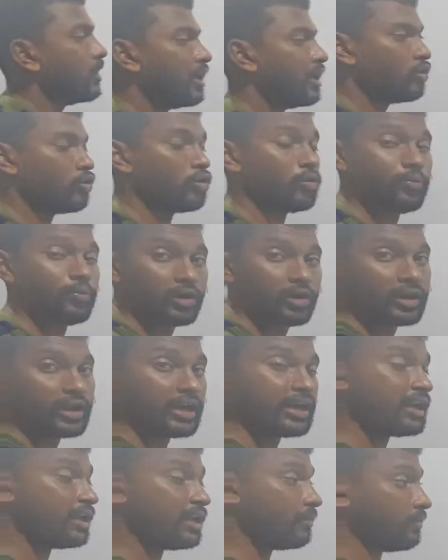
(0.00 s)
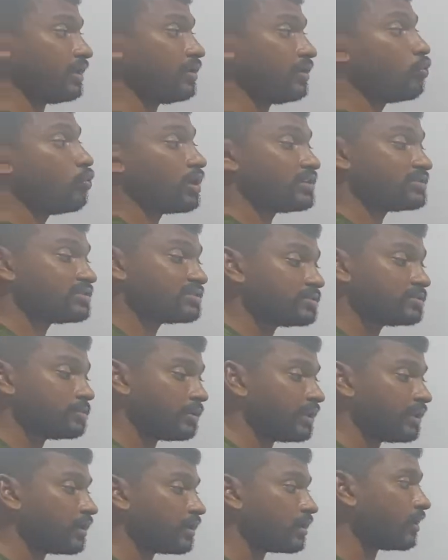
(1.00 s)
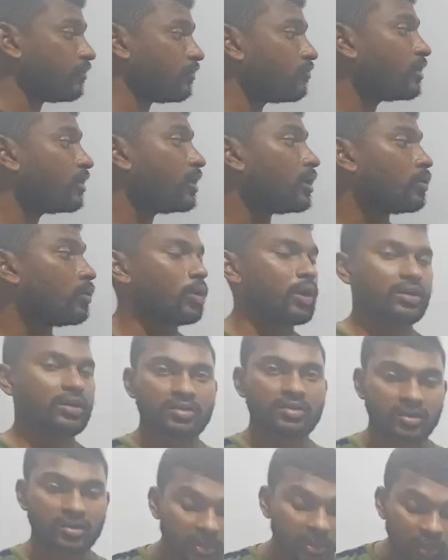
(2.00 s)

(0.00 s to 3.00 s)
I hope you are getting me. What is the meaning of what?